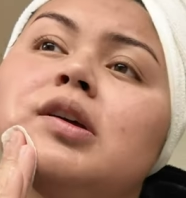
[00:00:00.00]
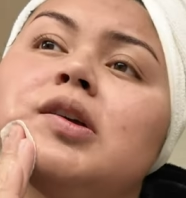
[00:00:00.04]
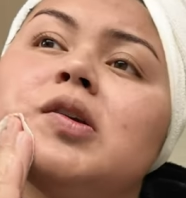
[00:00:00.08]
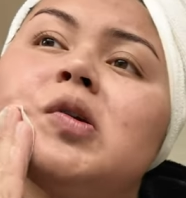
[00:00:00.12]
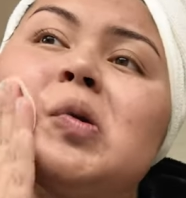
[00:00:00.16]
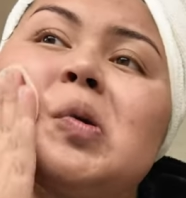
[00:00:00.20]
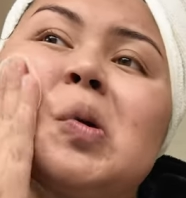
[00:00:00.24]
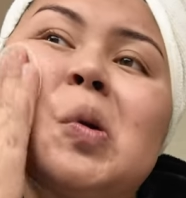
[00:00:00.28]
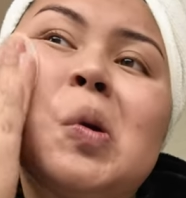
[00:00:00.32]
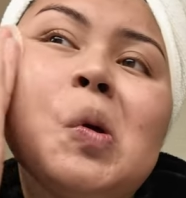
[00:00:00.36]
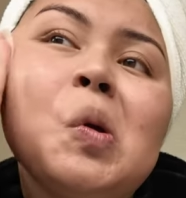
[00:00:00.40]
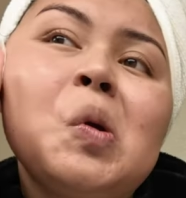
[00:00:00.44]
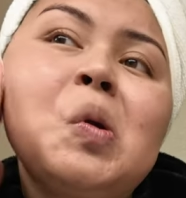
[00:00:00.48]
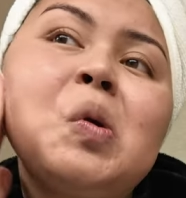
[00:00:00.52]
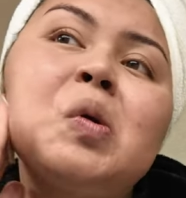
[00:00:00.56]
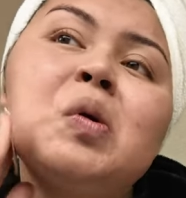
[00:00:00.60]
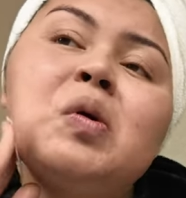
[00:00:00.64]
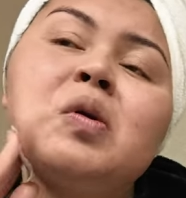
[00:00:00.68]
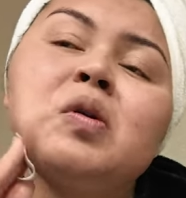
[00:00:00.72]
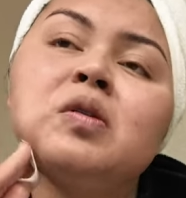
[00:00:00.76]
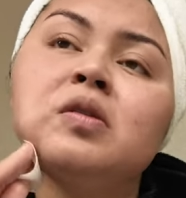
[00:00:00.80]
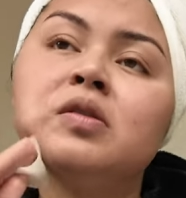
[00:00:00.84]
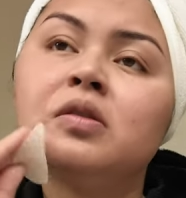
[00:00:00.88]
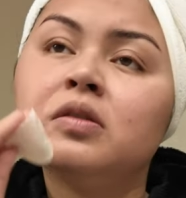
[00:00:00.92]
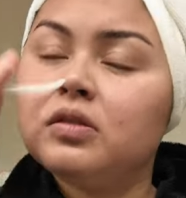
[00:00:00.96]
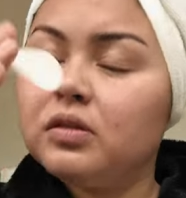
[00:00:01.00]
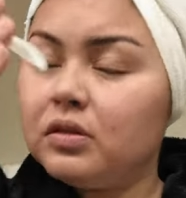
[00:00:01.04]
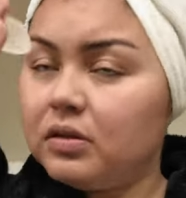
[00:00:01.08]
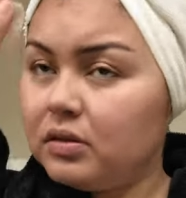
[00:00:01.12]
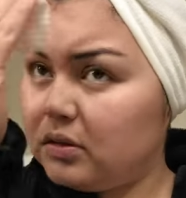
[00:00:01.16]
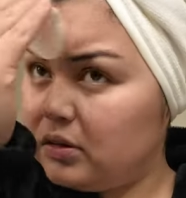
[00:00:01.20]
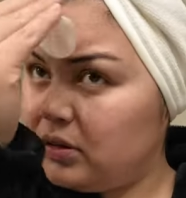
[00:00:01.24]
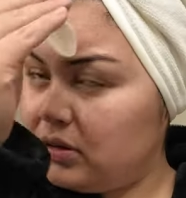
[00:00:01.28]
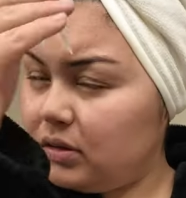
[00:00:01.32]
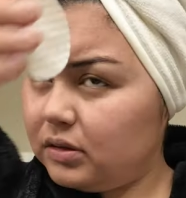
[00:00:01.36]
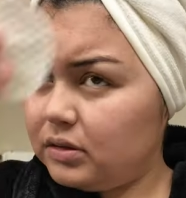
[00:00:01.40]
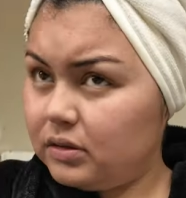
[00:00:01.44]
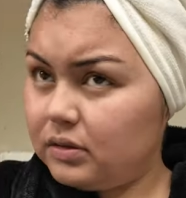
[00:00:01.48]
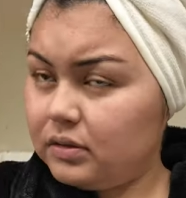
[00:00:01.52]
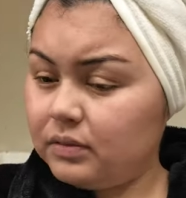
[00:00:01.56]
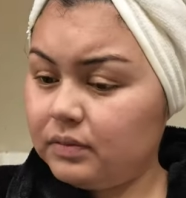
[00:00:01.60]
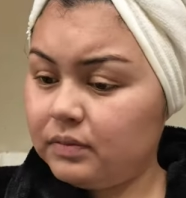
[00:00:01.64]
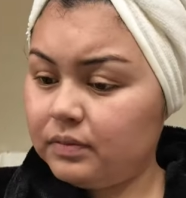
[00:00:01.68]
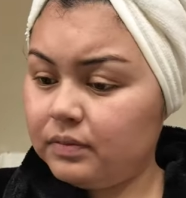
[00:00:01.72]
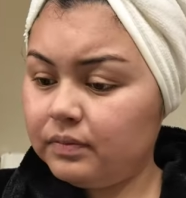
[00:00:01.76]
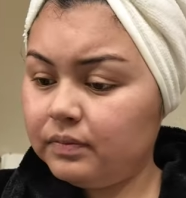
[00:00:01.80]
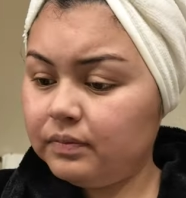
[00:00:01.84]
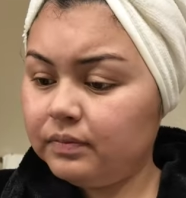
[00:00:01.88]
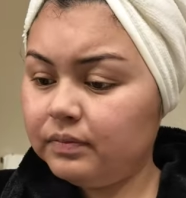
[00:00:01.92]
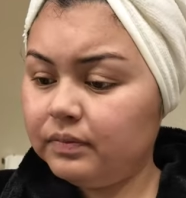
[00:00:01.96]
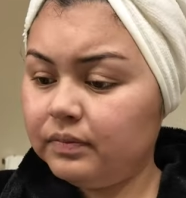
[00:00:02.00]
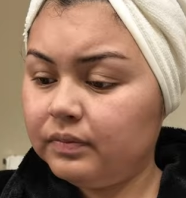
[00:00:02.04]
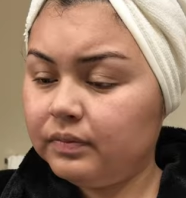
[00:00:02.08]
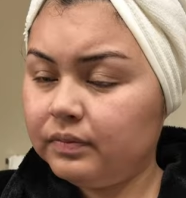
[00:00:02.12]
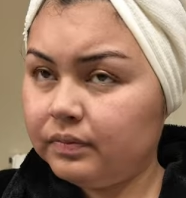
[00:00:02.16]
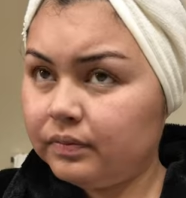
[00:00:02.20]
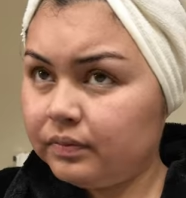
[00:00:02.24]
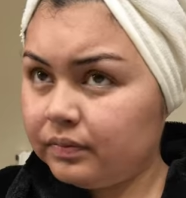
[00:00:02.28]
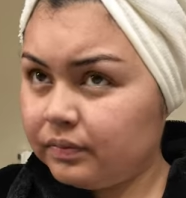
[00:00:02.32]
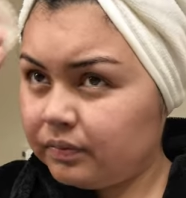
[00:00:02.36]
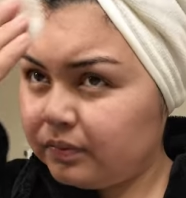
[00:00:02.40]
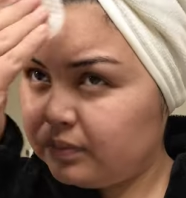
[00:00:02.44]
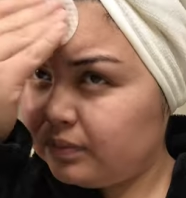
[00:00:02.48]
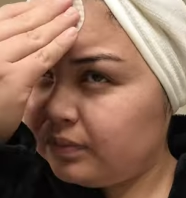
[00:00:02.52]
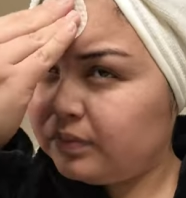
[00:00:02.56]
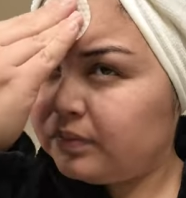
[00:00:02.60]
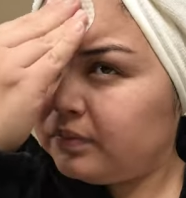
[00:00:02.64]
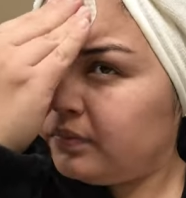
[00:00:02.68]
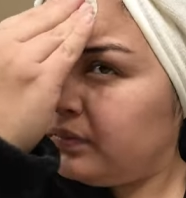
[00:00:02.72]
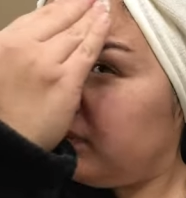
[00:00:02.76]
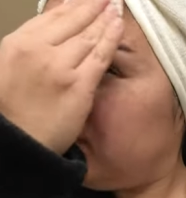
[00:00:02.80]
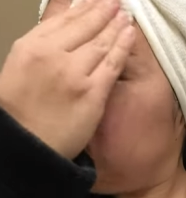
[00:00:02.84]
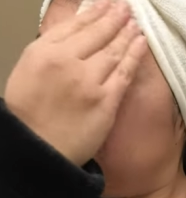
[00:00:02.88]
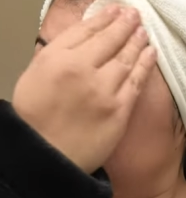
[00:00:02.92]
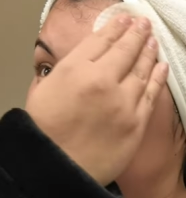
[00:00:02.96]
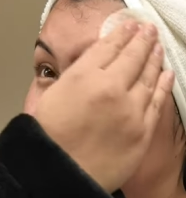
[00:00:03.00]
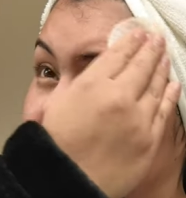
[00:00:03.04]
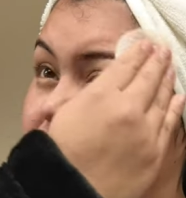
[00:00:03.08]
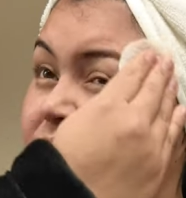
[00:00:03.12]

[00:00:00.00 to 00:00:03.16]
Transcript: No one is speaking in this clip.